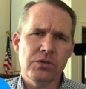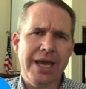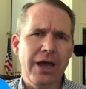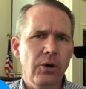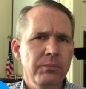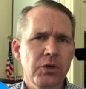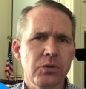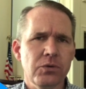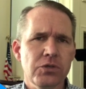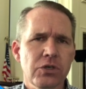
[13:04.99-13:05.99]
to help
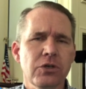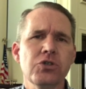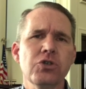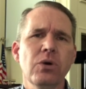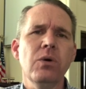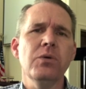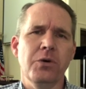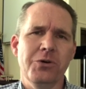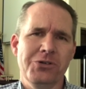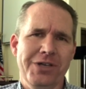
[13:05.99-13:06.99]
you to control
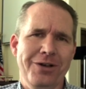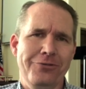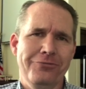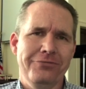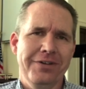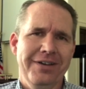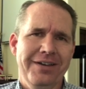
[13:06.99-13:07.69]
yourself